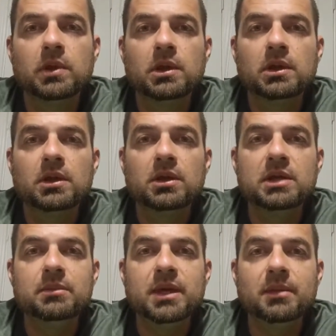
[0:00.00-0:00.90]
Elite
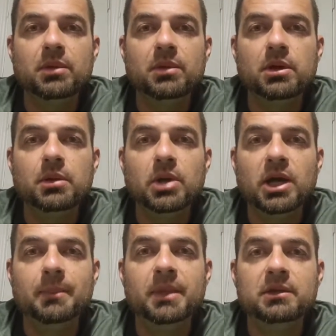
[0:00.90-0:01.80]
member,
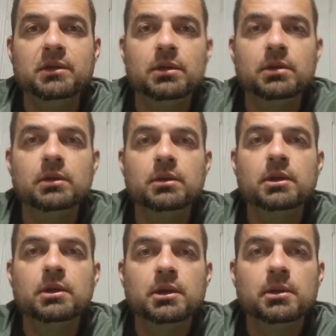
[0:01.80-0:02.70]
Mohammed.
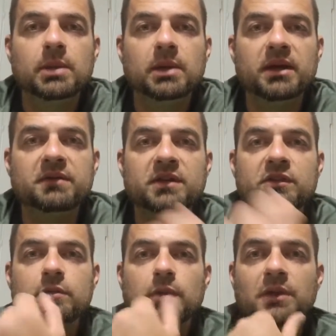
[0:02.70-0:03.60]
My wife doesn't
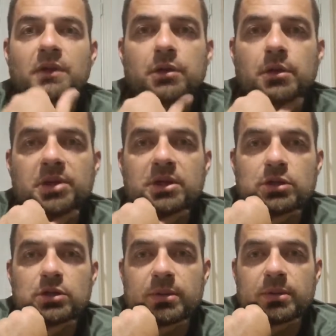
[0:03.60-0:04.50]
want the European
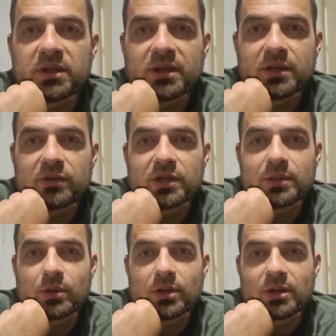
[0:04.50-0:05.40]
Doberman in the house
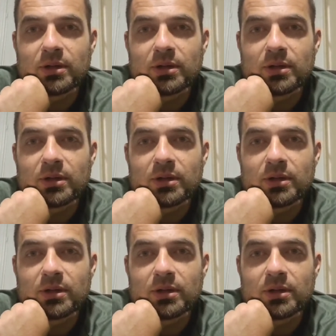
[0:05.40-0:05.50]
anymore.